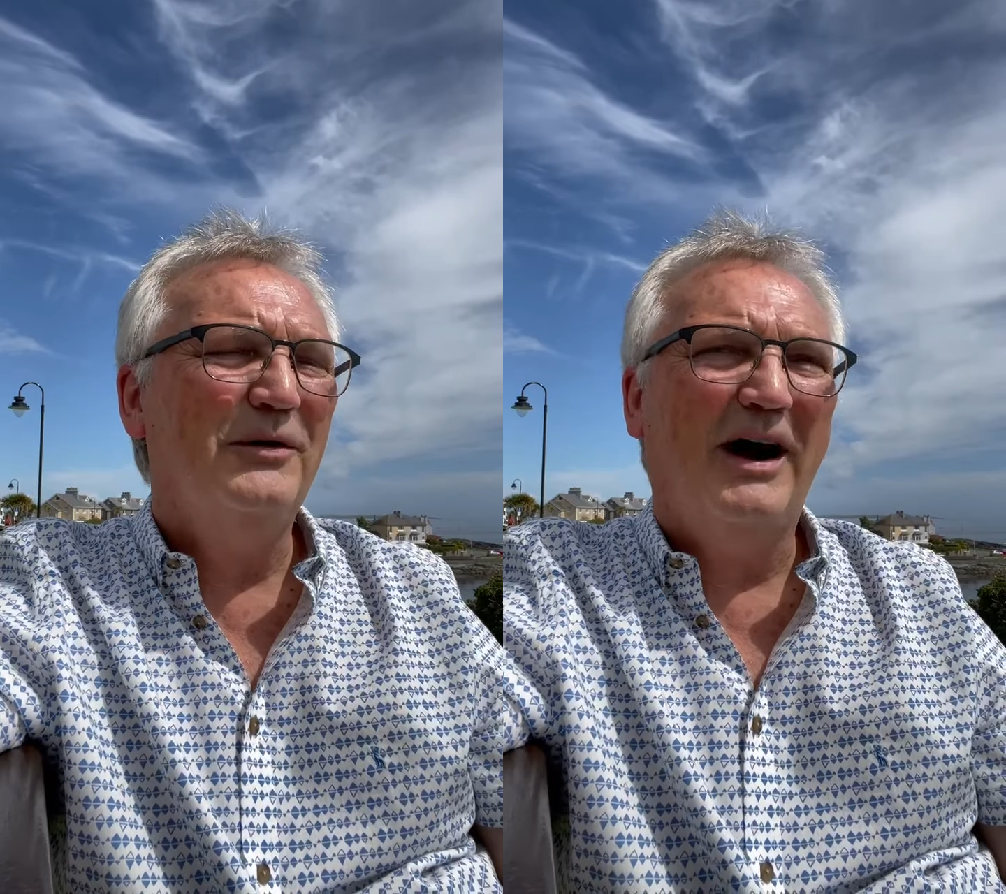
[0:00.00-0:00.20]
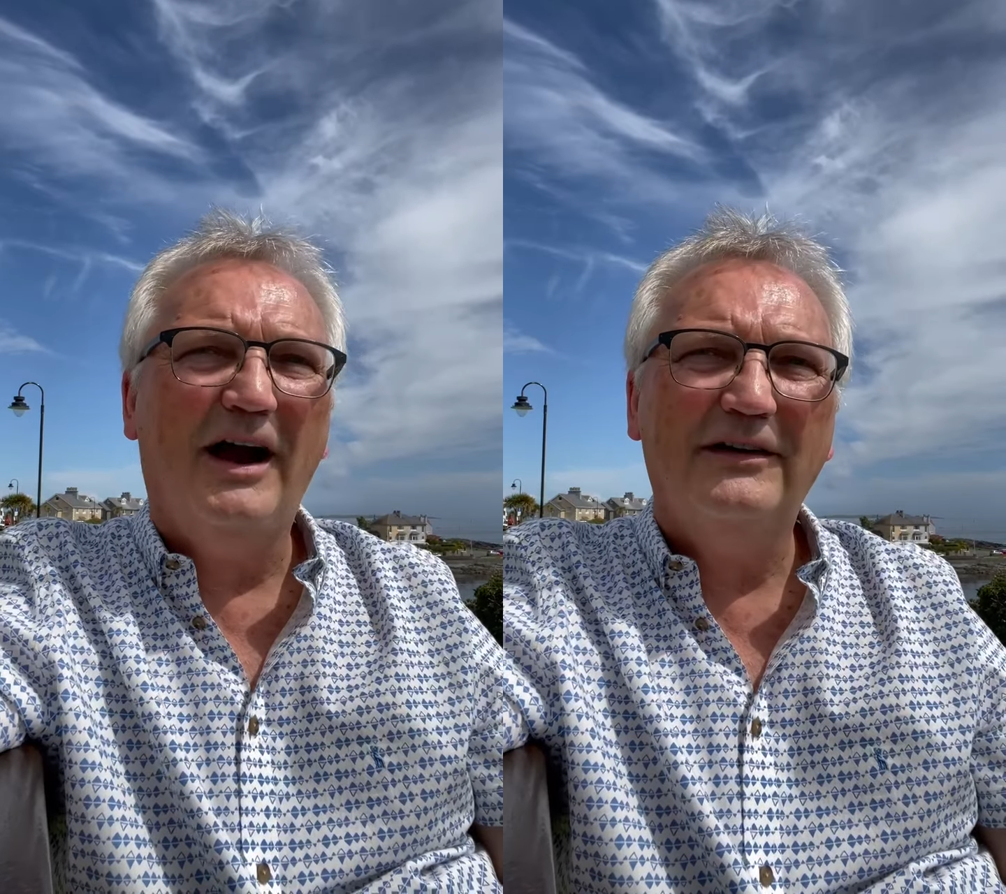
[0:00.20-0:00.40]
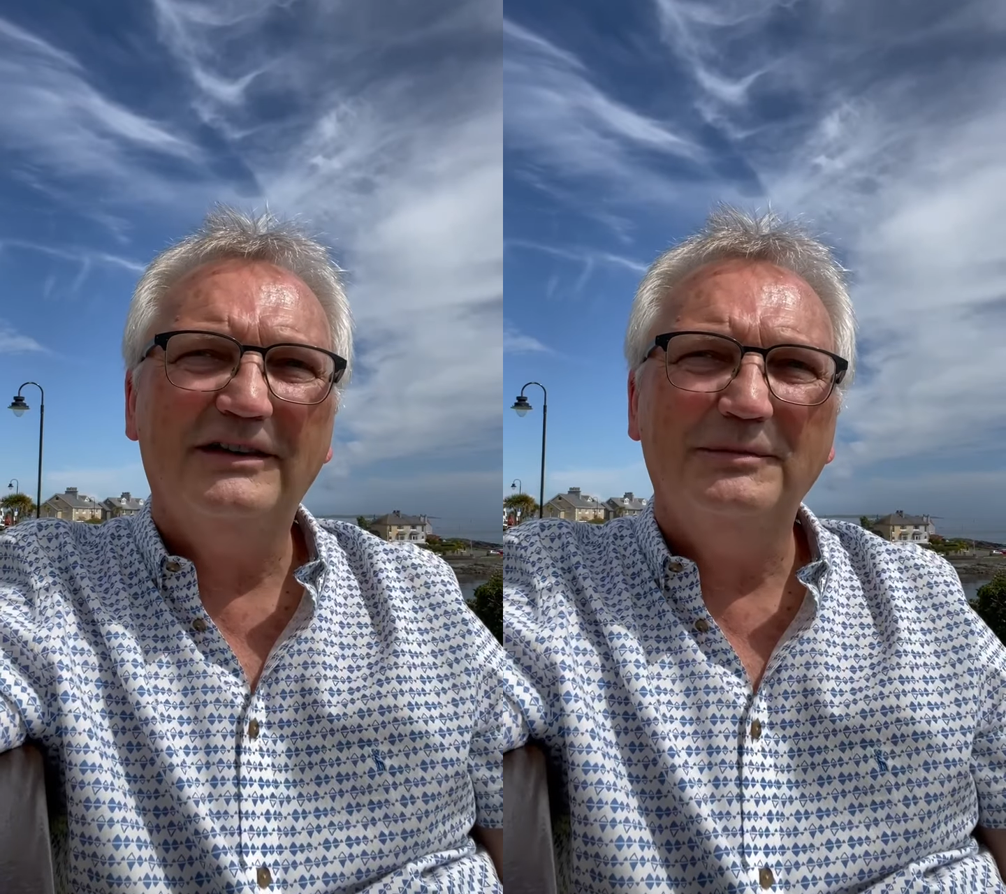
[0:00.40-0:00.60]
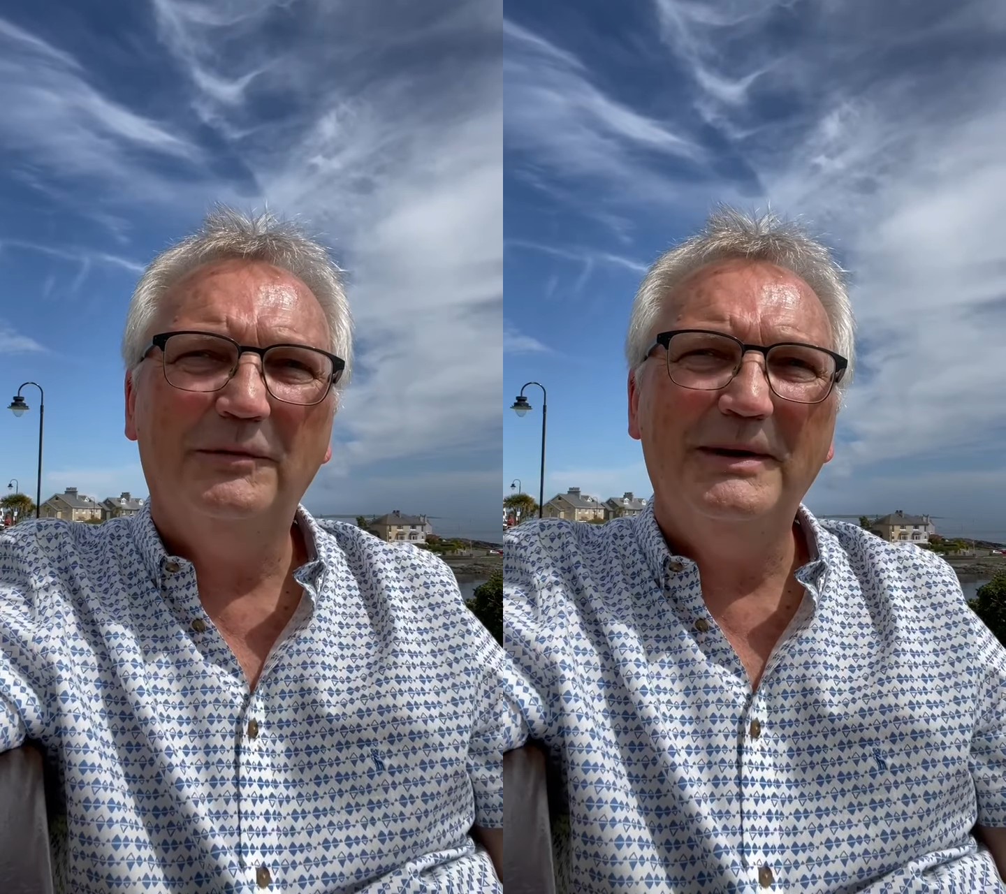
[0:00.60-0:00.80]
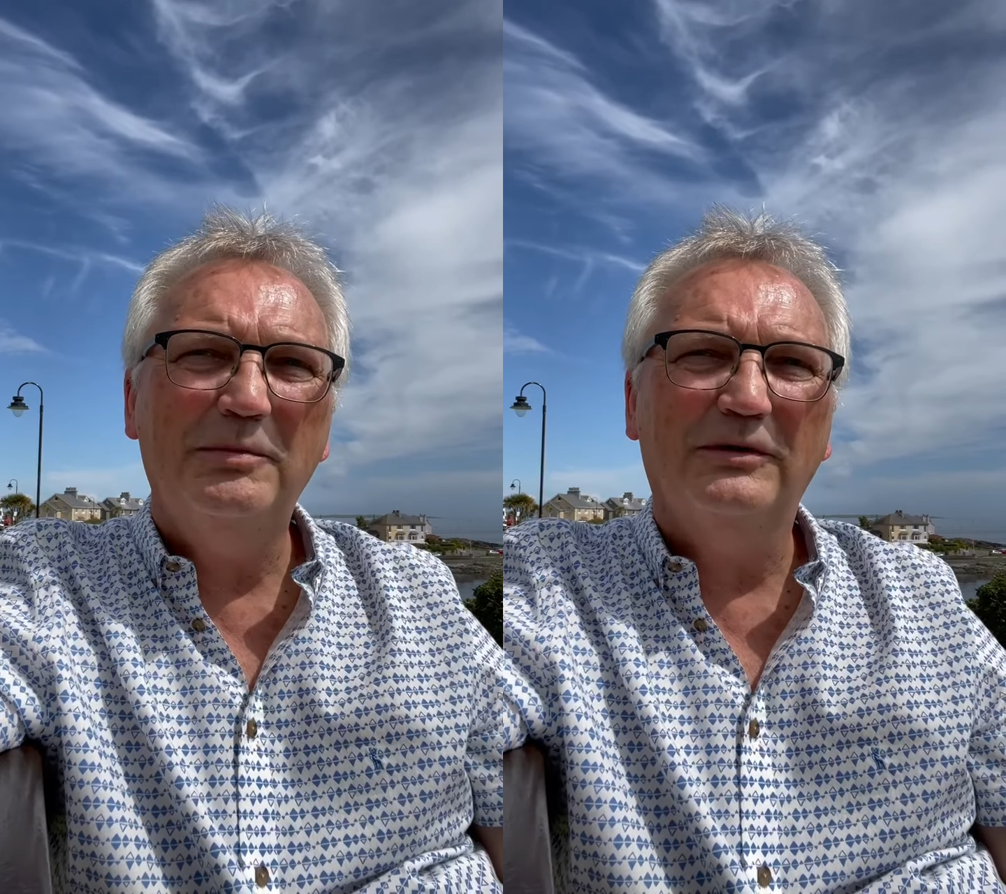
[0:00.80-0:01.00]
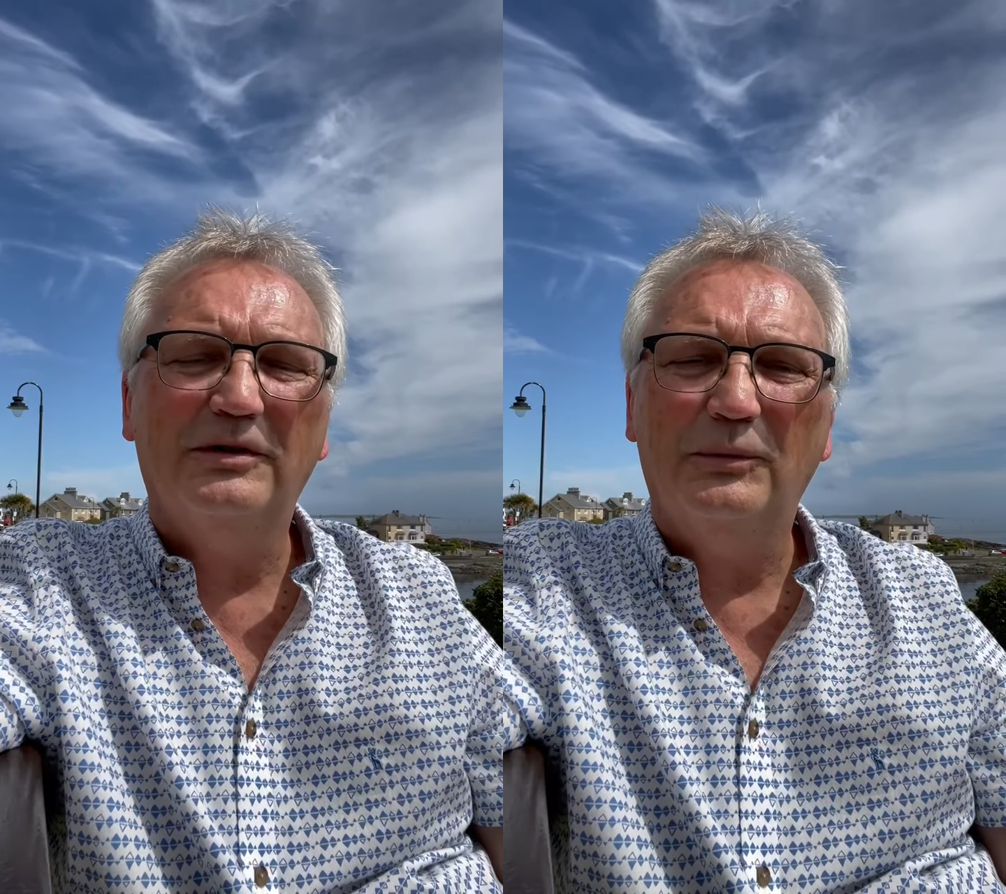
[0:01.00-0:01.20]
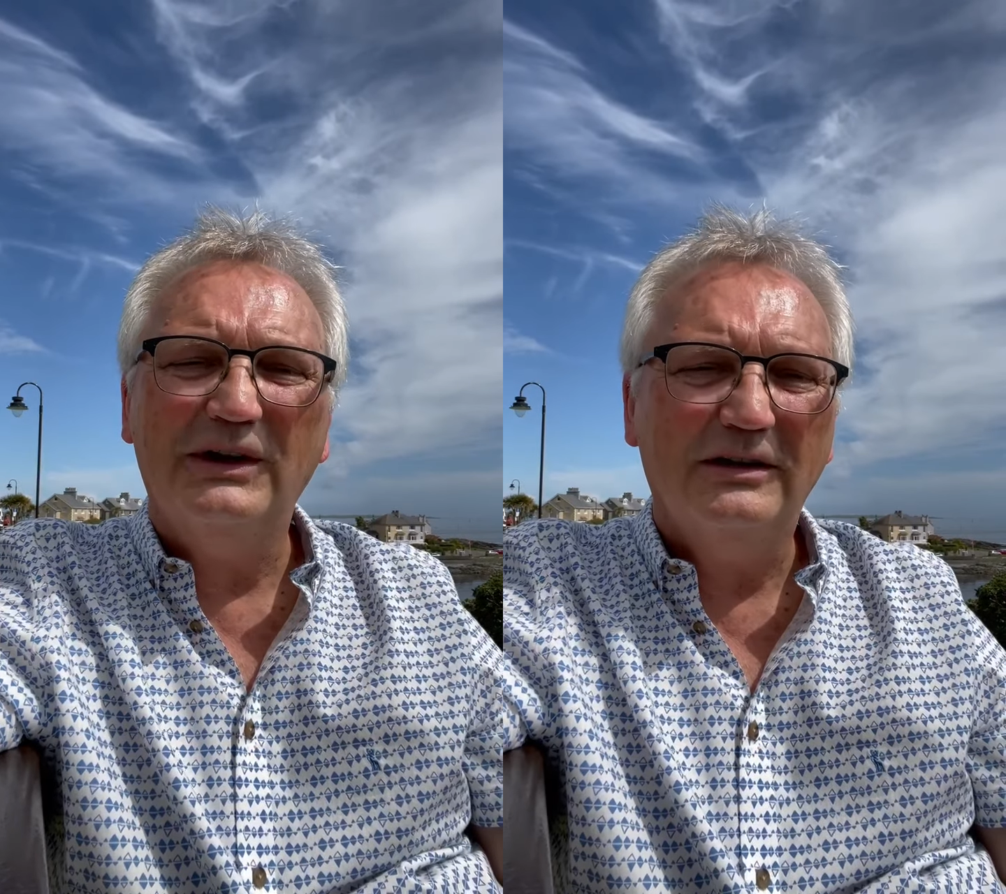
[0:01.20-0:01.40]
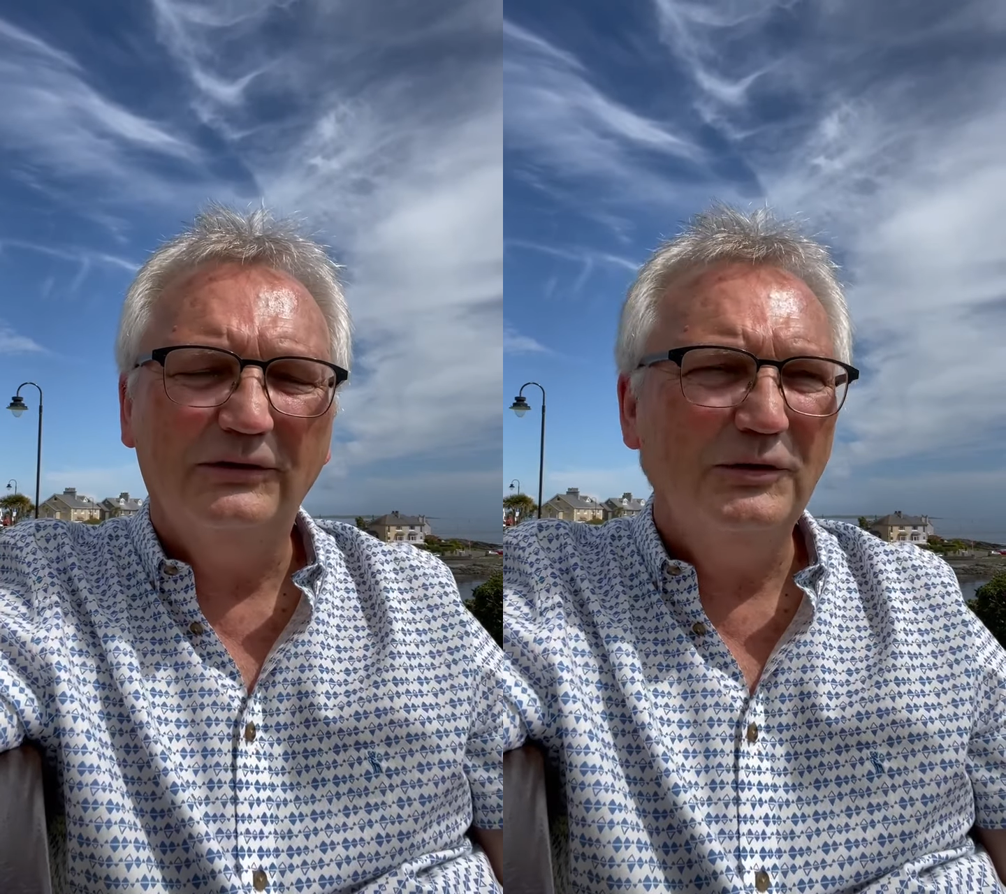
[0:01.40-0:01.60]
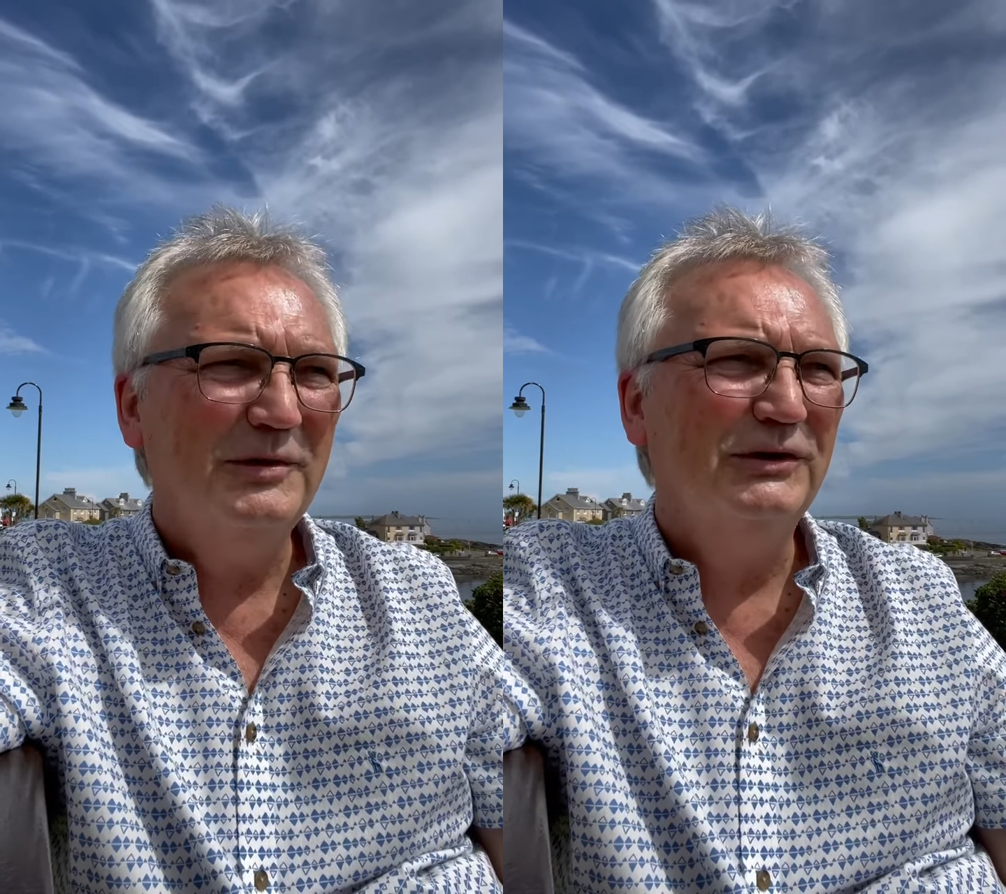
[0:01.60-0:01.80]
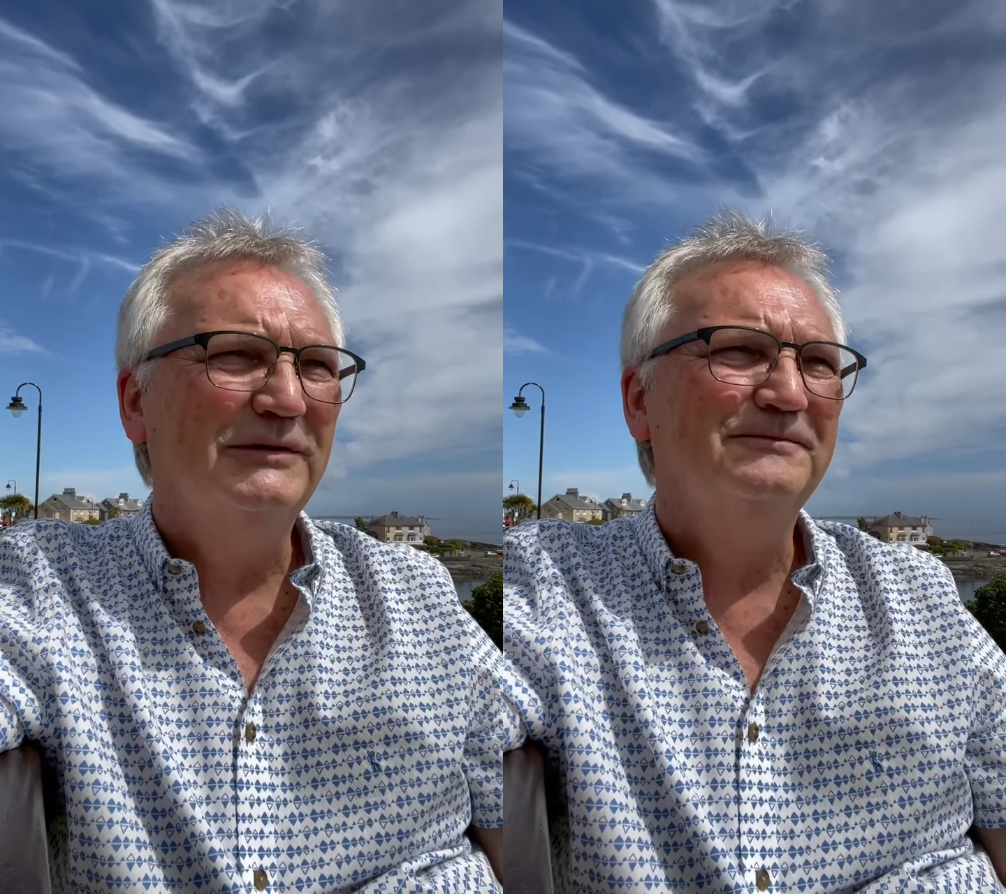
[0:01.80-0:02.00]
We're hiring some more people so we can do
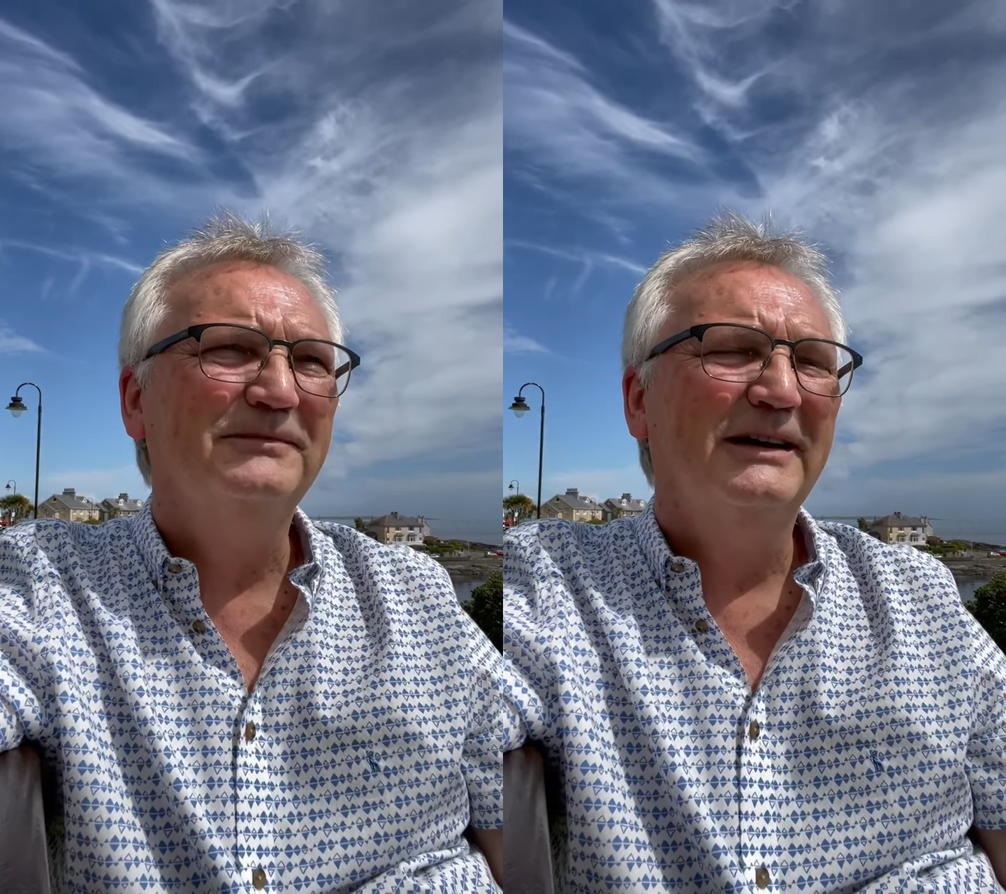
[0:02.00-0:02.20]
more.